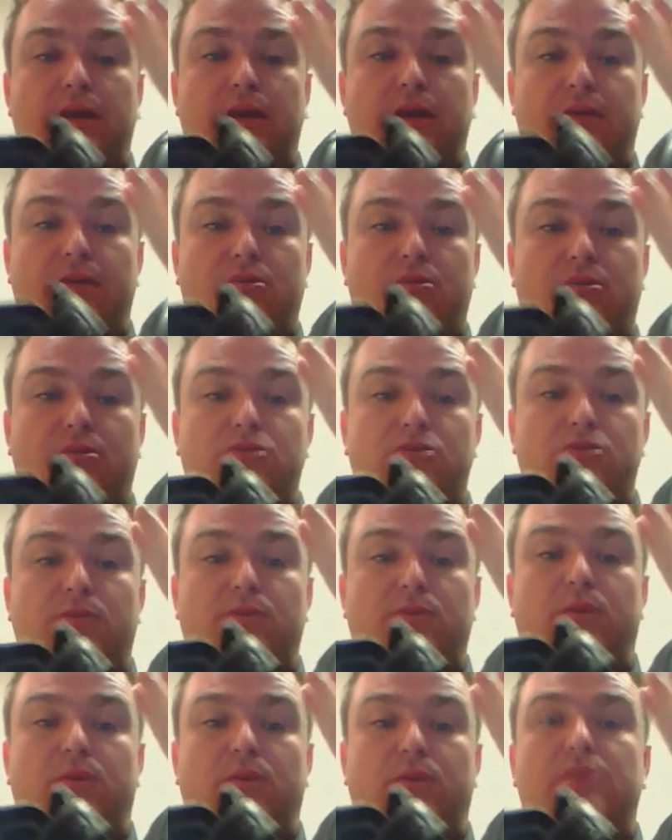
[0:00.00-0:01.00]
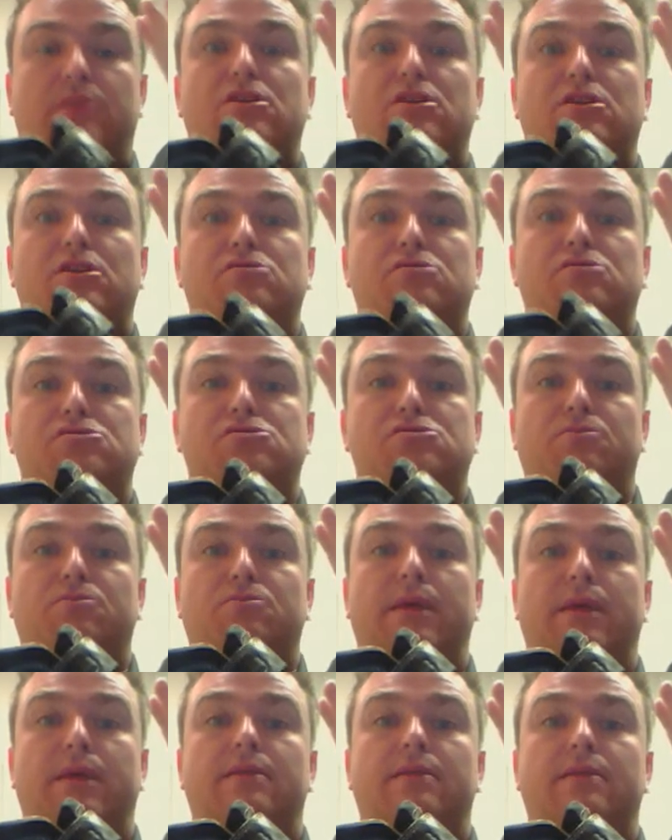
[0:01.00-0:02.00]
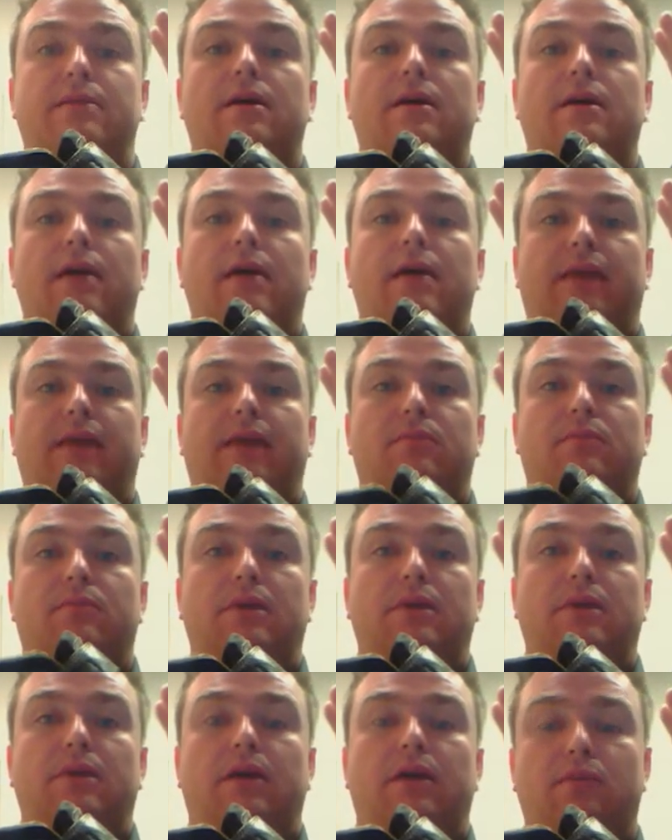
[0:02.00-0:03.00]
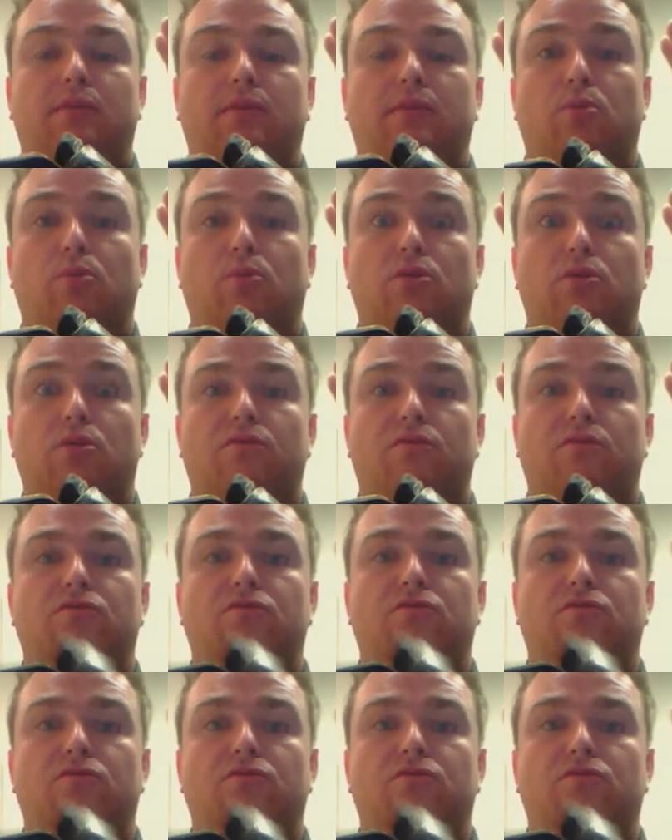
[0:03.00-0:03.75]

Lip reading: approximately where the toes should bend at the ball of the foot.